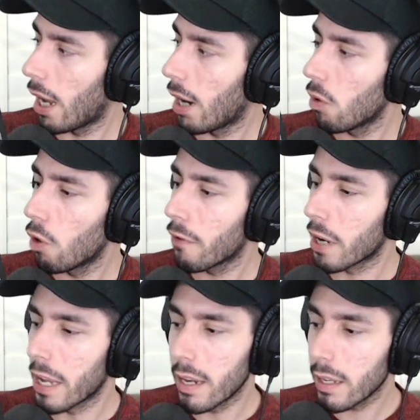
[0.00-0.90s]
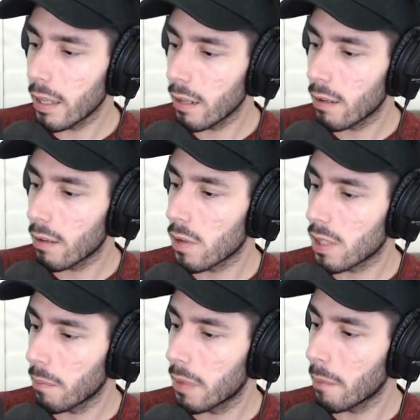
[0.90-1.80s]
I don't know if you're hitting it or
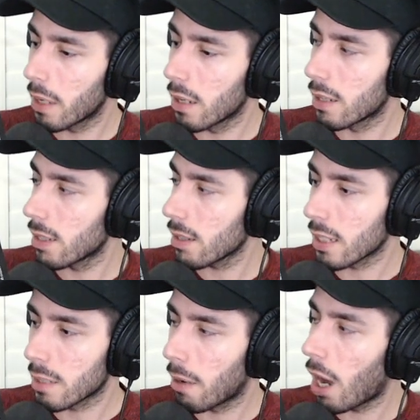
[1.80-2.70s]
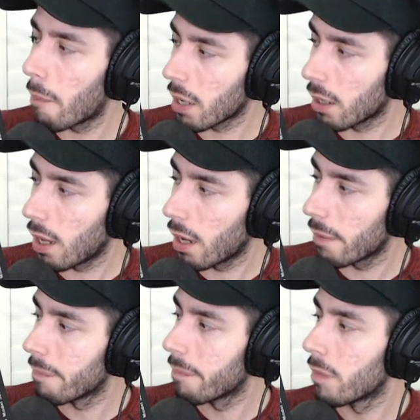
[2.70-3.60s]
something, but it sounds like it's popping a
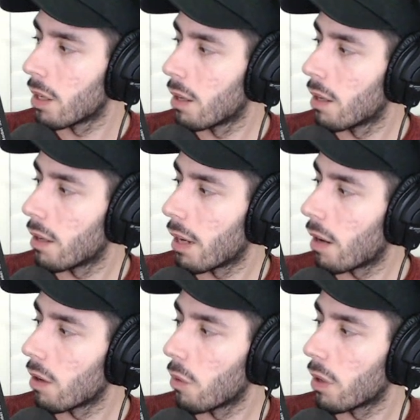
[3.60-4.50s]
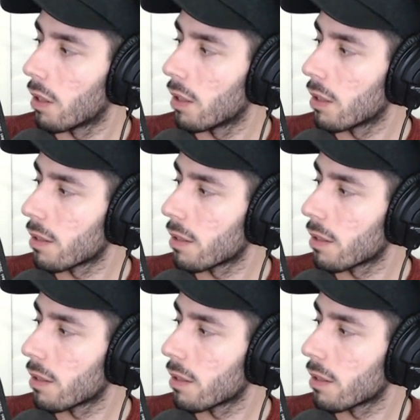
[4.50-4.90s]
lot. I don't know what it is.